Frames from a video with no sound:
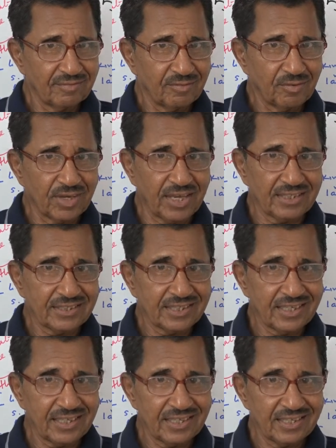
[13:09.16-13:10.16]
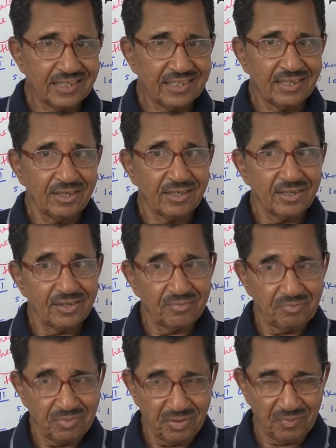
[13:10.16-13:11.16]
we can say,
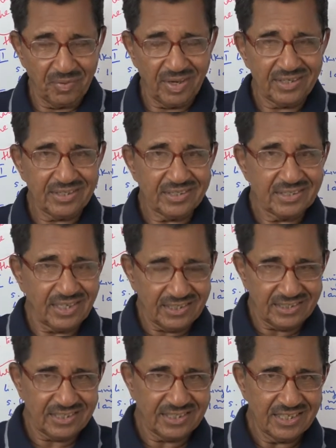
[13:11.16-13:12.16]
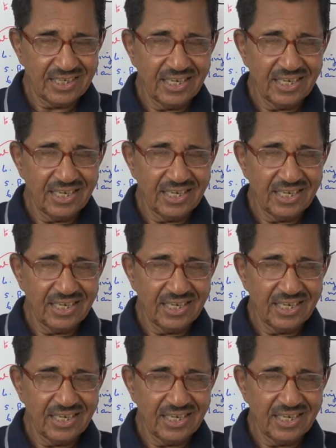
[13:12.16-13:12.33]
people are such,